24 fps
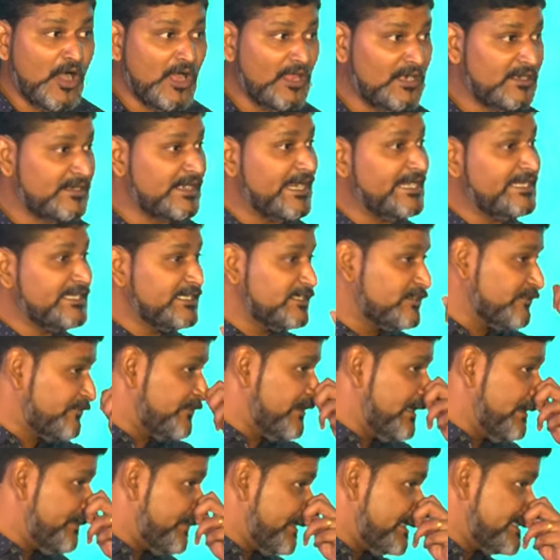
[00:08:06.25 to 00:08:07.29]
Paul, writing
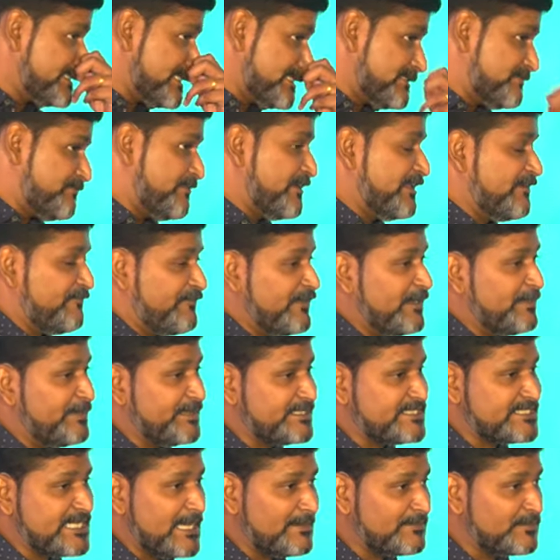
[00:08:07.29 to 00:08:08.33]
to Philippians in
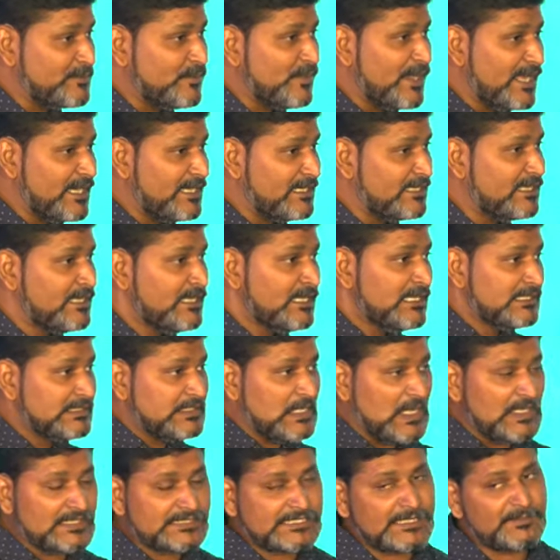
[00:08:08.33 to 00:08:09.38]
Philippians chapter 1,
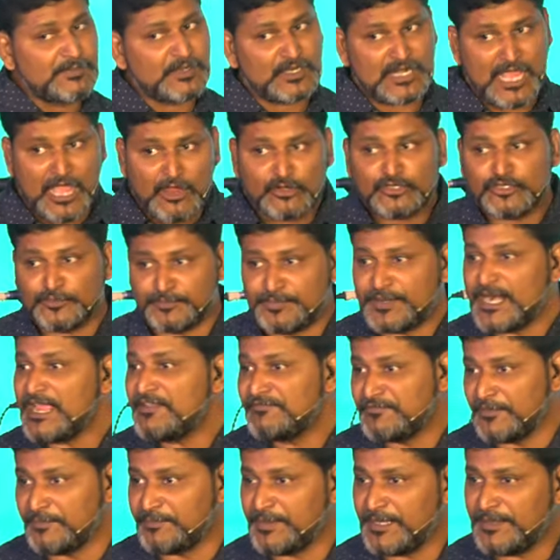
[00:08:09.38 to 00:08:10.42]
talks about how to
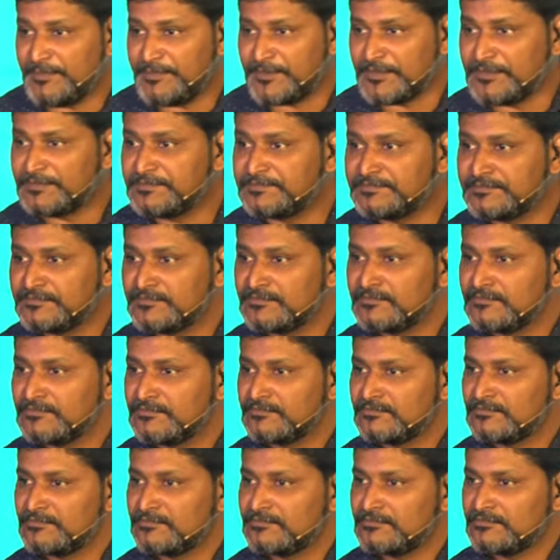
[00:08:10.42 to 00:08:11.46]
pray for people
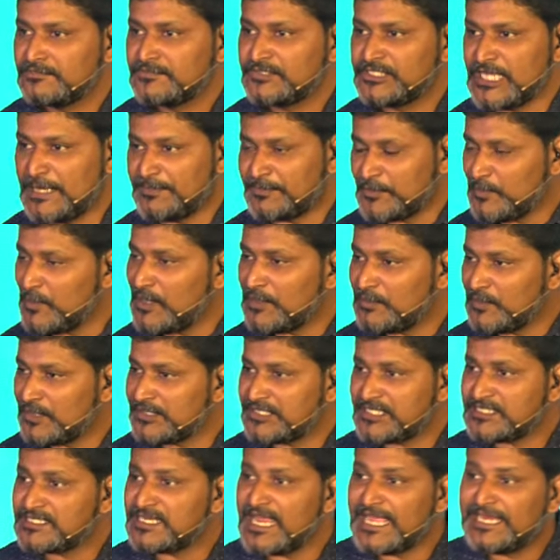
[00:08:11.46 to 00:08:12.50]
chapter
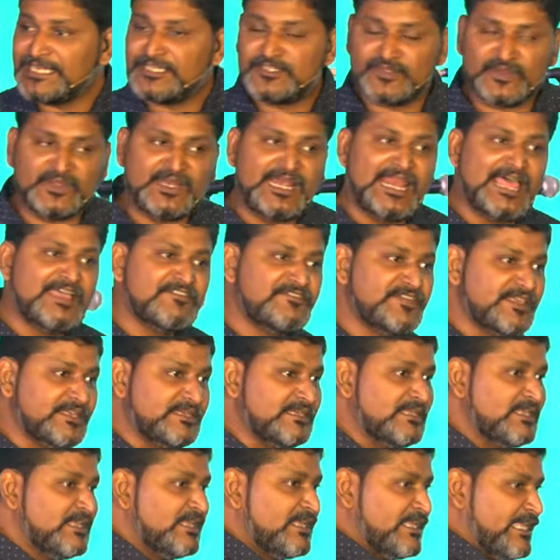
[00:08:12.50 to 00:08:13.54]
1, verses 9 to
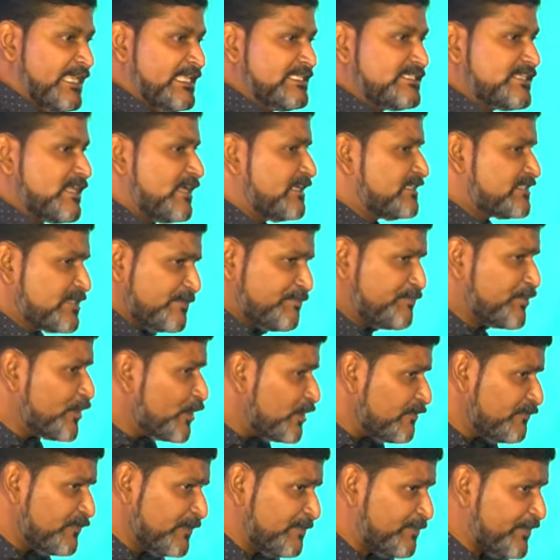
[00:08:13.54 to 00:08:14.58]
11 is a, is a
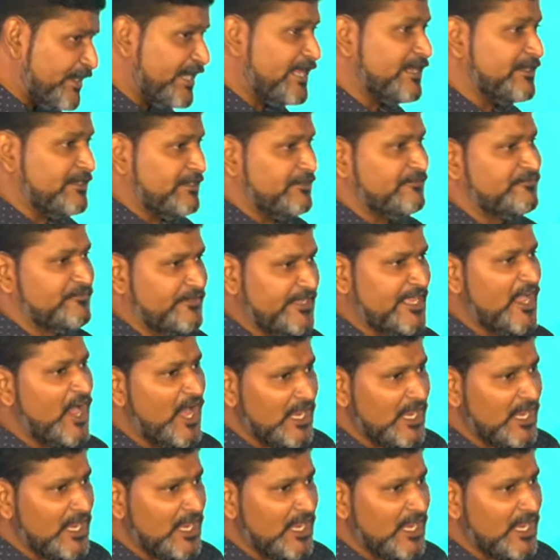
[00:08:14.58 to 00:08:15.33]
beautiful prayer.